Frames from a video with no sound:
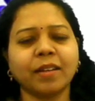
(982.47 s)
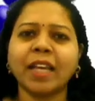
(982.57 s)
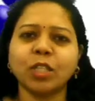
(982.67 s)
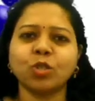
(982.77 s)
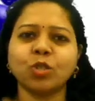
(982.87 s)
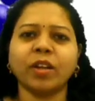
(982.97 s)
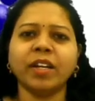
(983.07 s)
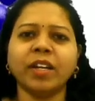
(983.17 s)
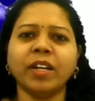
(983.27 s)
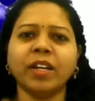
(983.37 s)
like the
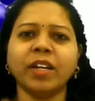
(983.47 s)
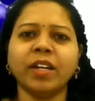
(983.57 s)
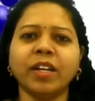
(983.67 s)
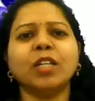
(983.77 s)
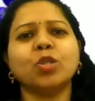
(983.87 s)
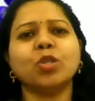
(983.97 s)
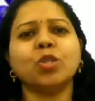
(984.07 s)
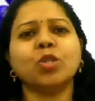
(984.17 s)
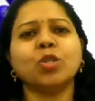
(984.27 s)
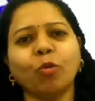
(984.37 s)
solid and it
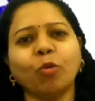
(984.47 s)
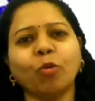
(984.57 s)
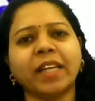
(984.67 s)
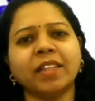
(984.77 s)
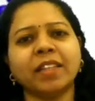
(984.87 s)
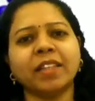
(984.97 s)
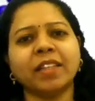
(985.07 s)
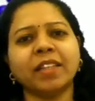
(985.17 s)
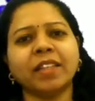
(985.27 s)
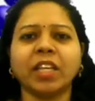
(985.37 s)
is not more like
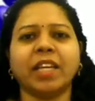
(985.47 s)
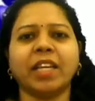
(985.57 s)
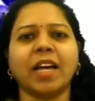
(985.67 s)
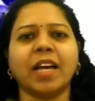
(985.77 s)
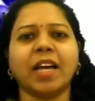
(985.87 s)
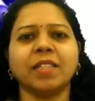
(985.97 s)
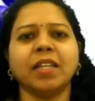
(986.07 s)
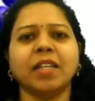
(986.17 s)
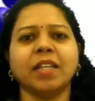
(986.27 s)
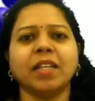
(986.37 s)
the gas.
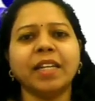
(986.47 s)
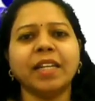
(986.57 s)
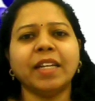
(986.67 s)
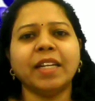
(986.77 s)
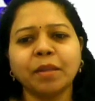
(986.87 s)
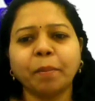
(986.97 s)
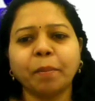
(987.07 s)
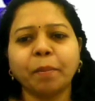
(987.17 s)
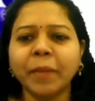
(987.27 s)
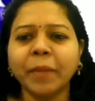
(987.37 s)
It is
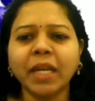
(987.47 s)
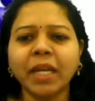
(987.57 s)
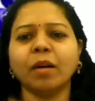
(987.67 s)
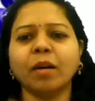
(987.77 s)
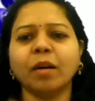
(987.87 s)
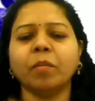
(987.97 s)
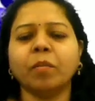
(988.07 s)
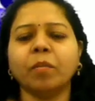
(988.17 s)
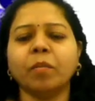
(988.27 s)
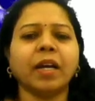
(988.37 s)
medium,
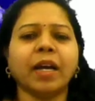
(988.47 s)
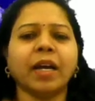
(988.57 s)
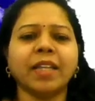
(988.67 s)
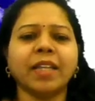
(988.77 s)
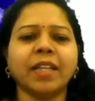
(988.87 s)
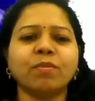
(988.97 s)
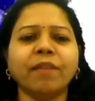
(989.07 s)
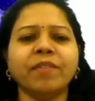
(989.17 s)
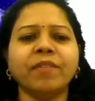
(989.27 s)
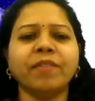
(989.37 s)
and
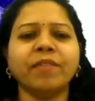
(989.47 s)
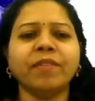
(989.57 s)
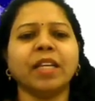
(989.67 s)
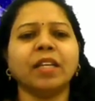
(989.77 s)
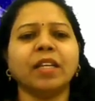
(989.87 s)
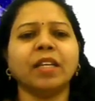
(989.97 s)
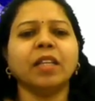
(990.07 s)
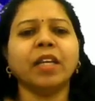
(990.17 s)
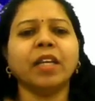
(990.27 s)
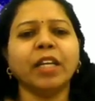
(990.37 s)
that's why we are saying
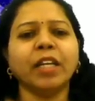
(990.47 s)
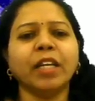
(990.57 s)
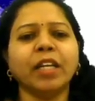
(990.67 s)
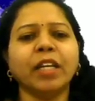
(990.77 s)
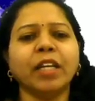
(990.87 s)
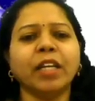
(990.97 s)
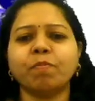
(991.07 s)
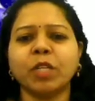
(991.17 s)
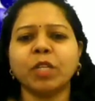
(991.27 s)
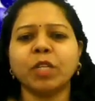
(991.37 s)
the
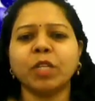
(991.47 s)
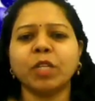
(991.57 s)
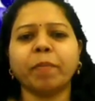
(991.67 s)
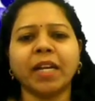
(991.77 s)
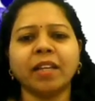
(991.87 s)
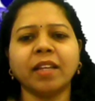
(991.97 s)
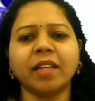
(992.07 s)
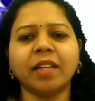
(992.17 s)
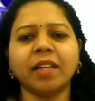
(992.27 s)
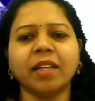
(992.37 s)
intermolecular space of
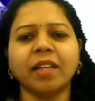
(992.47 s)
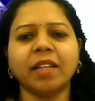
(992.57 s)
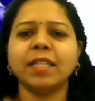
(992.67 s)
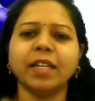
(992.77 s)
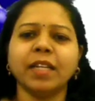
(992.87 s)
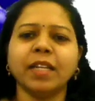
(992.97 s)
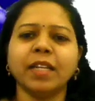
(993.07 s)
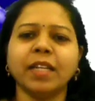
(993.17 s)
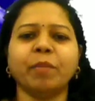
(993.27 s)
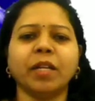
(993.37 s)
particles is
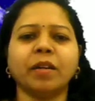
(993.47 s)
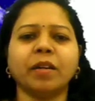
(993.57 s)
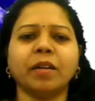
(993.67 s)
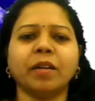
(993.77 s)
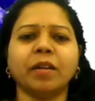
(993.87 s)
intermediate.